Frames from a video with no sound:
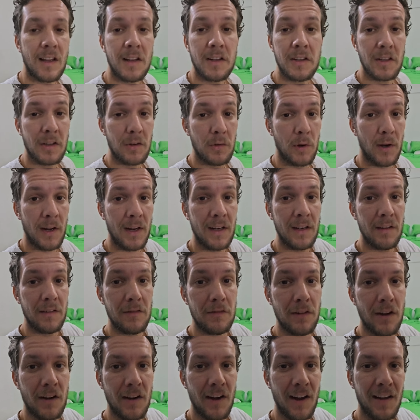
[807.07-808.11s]
actually raining
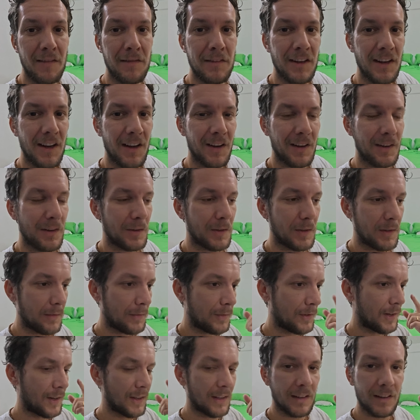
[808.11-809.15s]
very heavy now. I don't know if
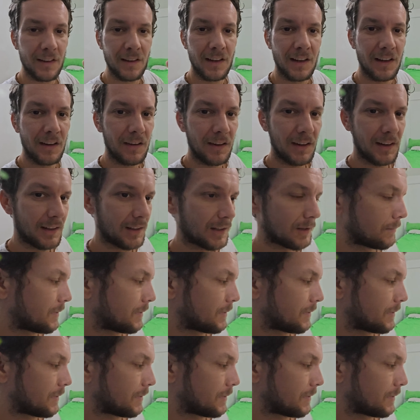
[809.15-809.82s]
you can hear it in the